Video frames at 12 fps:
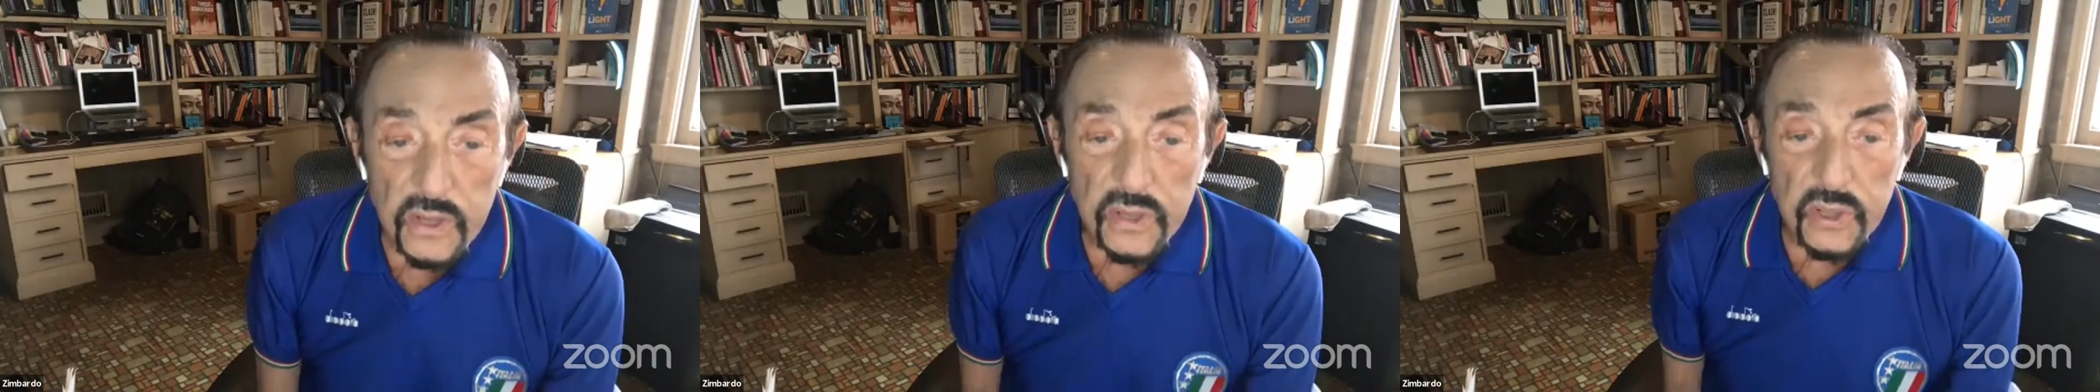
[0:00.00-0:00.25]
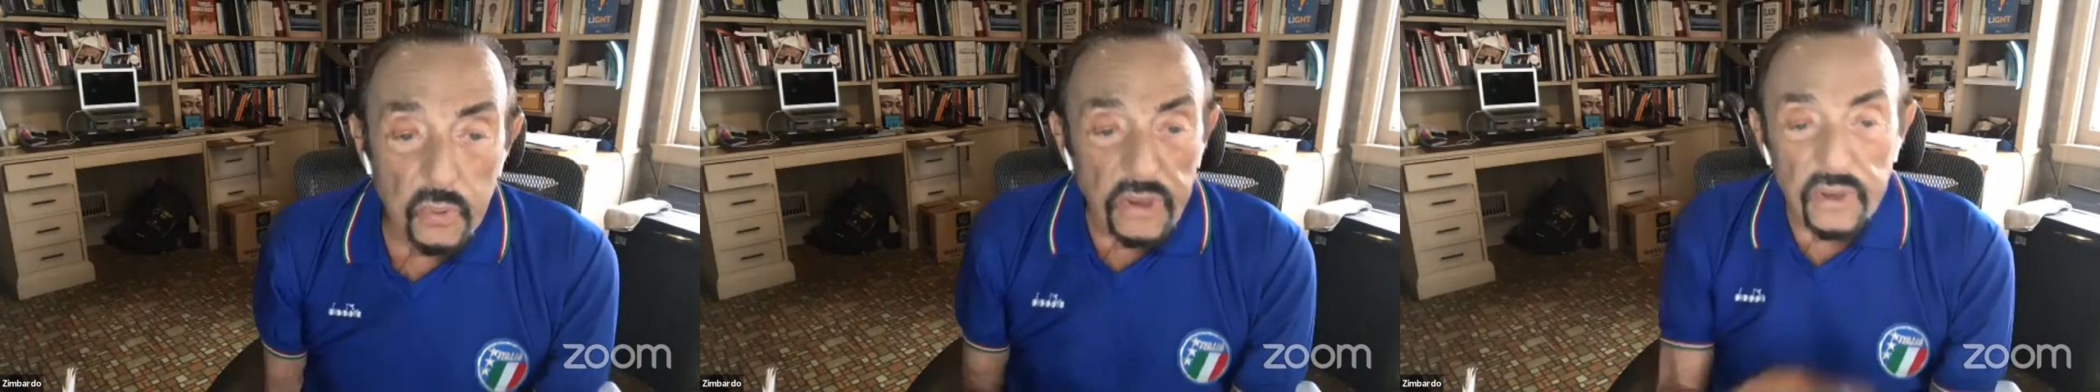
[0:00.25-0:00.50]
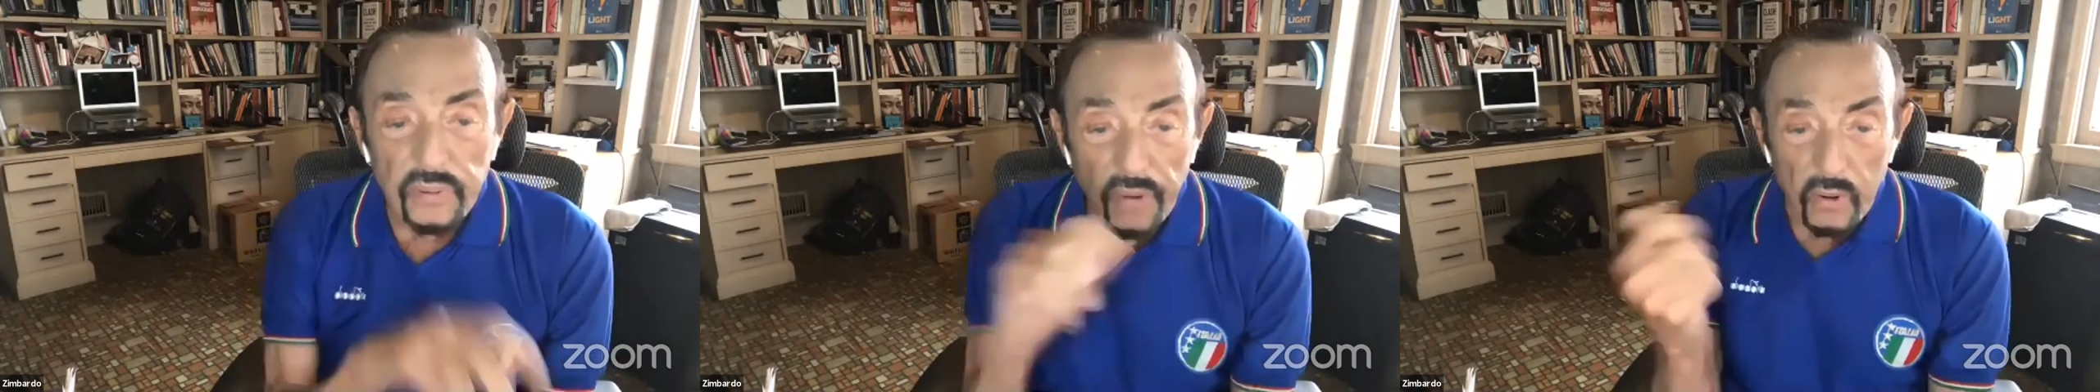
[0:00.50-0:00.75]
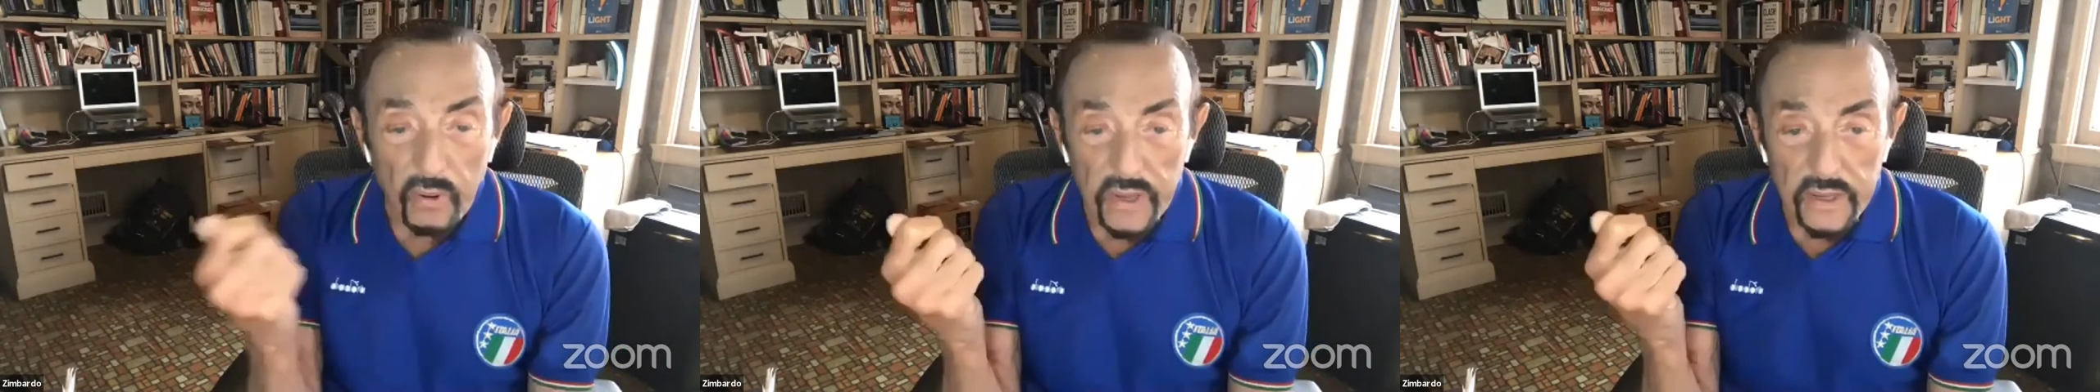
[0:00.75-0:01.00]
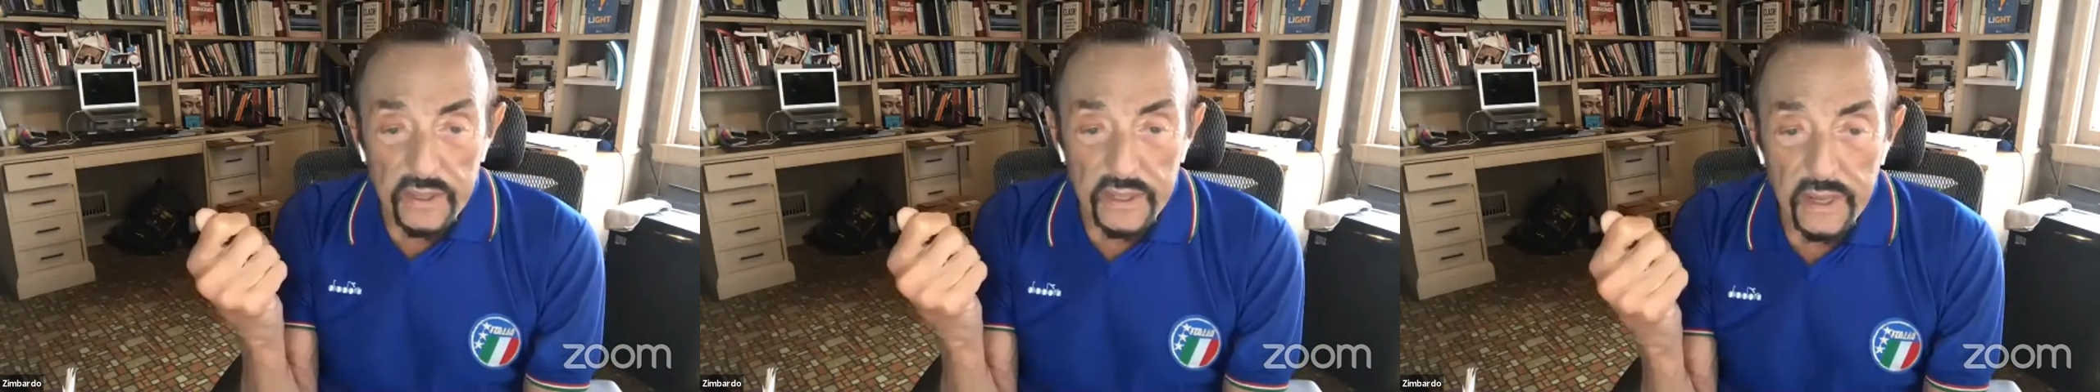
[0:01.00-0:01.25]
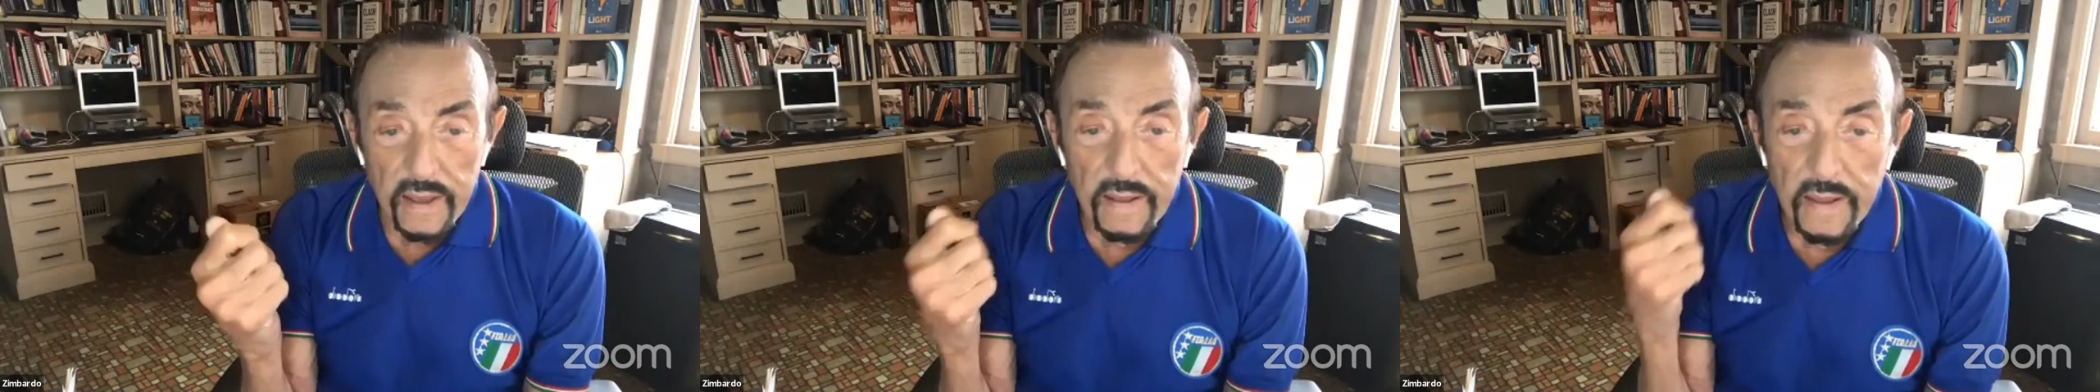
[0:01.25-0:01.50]
Switch
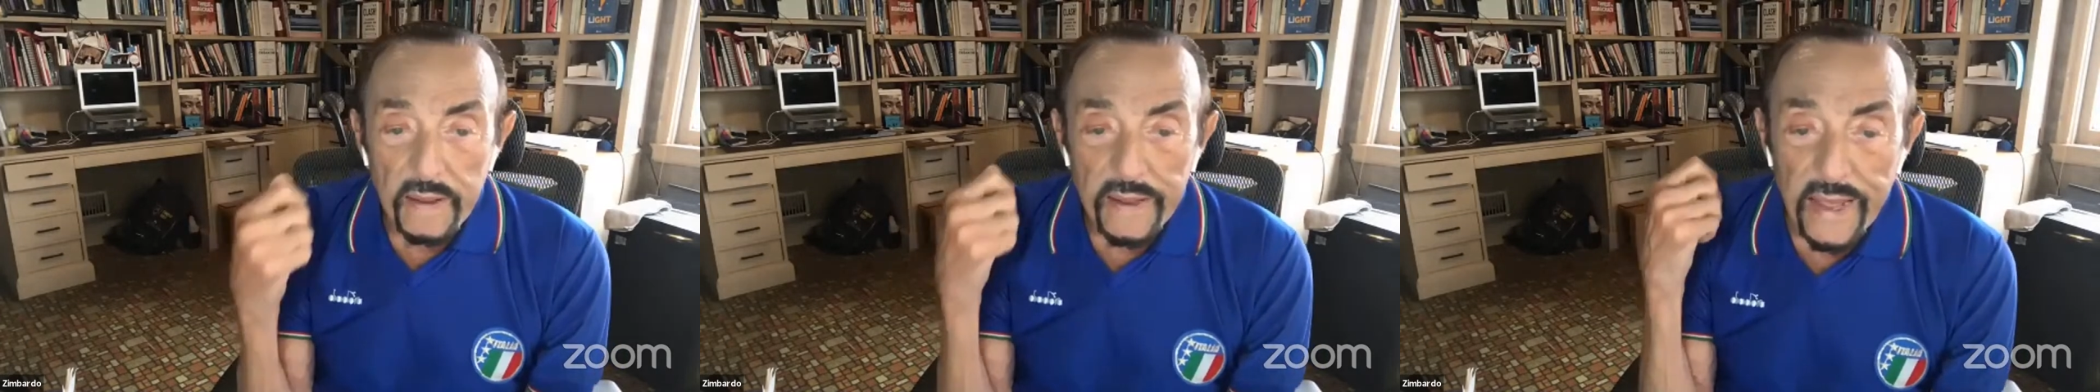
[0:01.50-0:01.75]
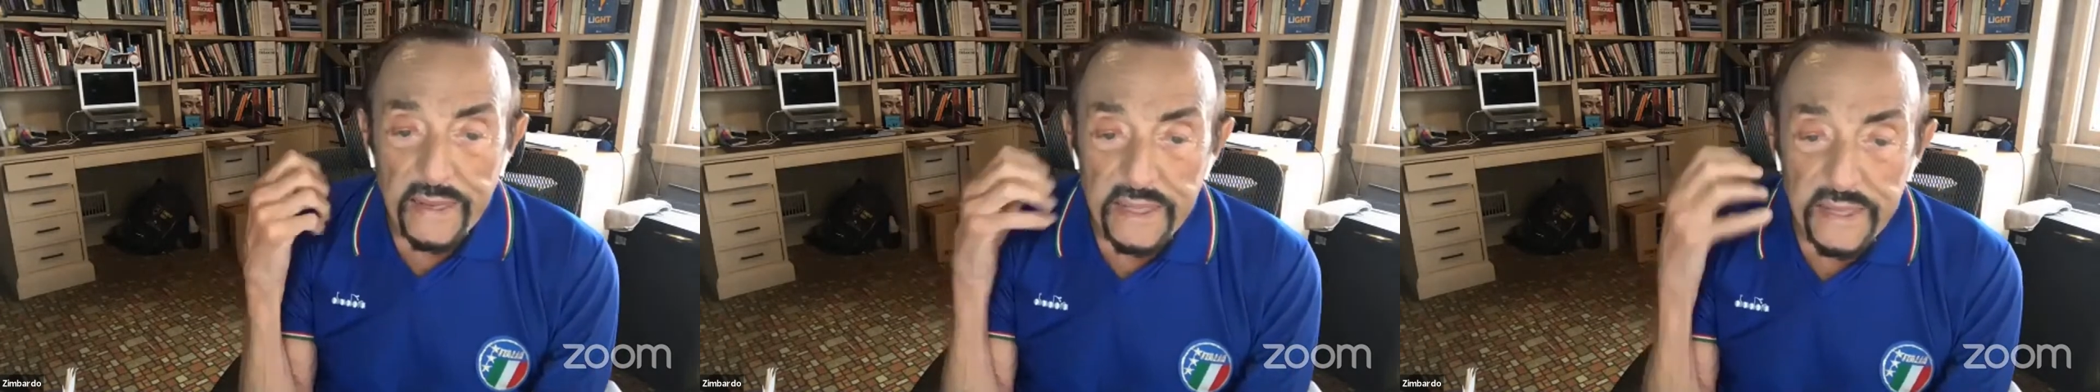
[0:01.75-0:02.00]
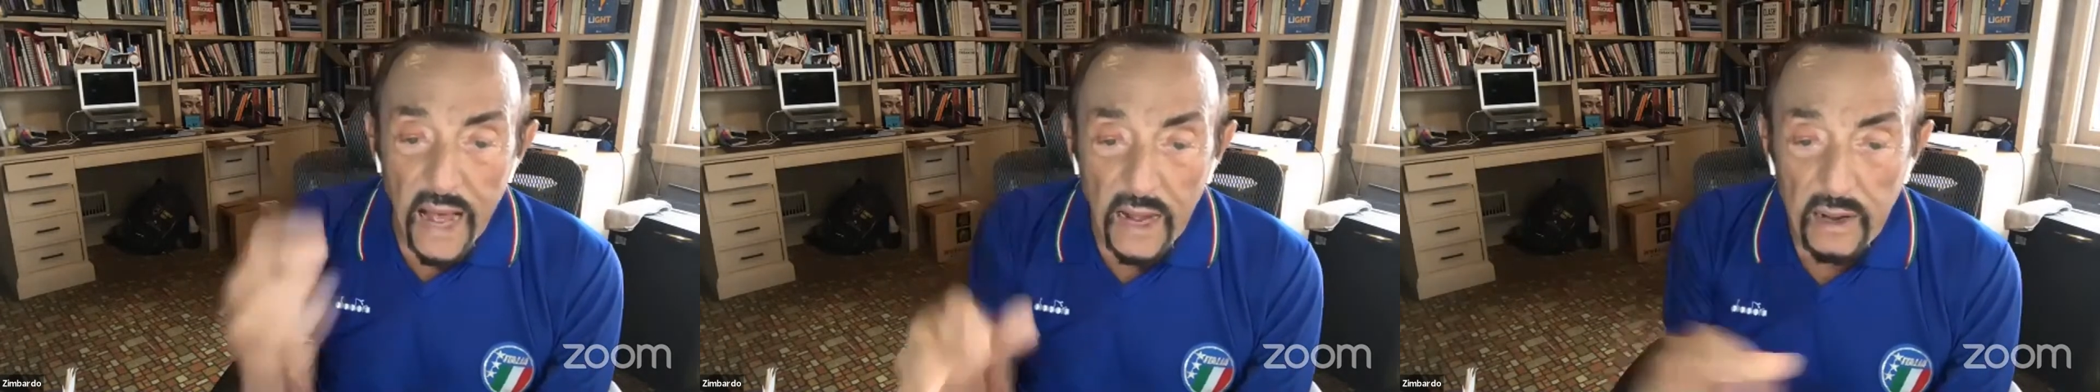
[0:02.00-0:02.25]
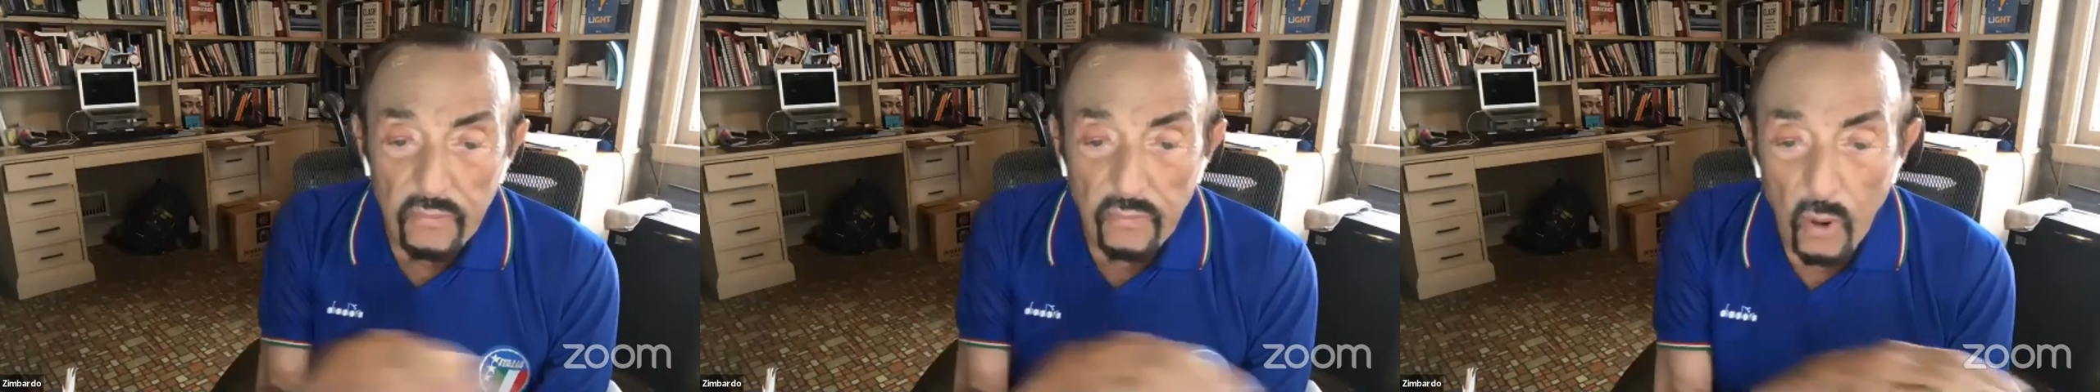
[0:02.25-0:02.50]
focus. Take stock of